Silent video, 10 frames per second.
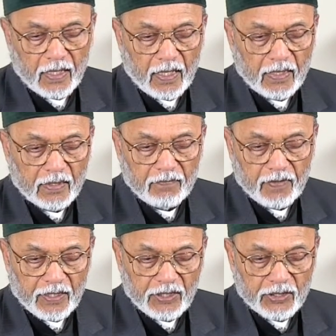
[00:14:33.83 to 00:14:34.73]
and the
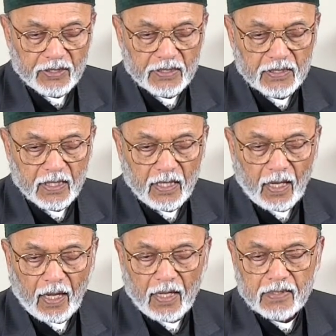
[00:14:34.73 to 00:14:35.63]
Venetians
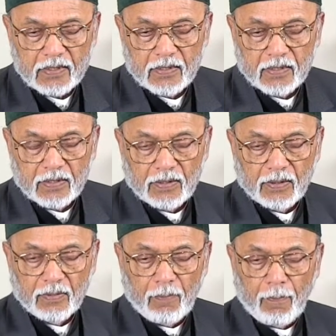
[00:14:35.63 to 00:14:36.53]
answered the
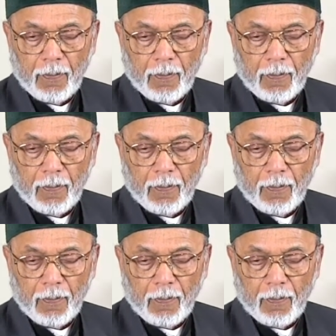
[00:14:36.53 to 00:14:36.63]
call